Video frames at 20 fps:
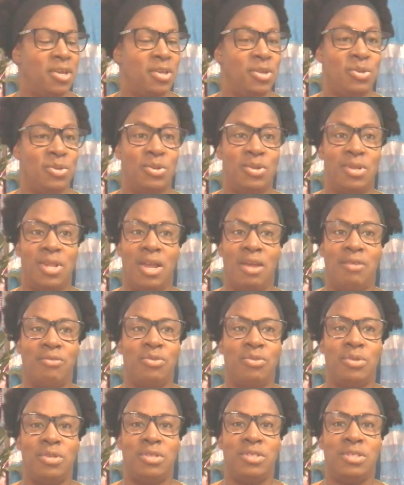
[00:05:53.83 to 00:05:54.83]
You don't have
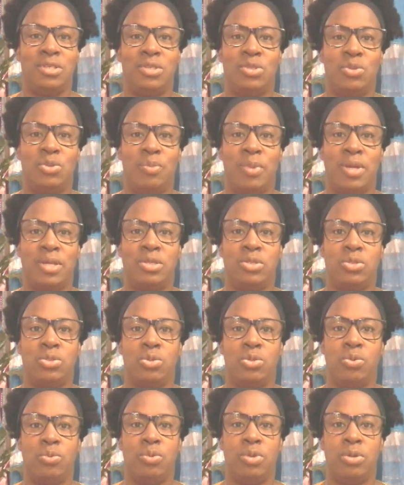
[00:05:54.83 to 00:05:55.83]
to listen to my
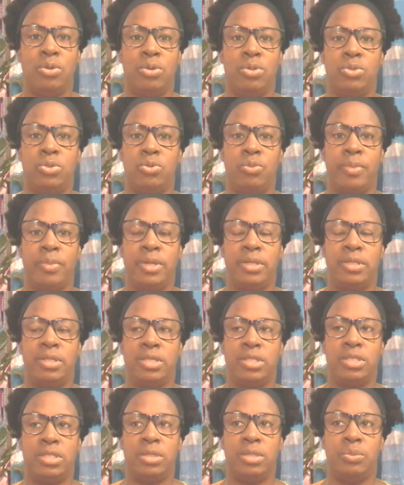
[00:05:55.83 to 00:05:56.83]
story or to my
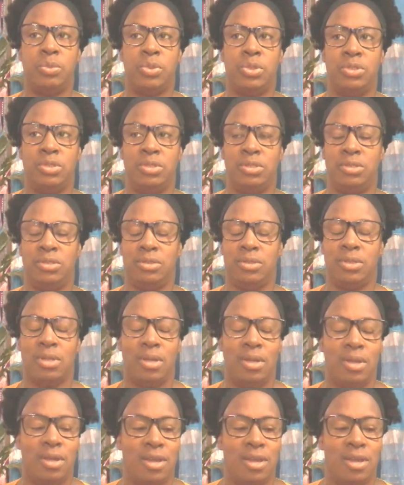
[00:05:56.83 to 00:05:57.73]
testimonies.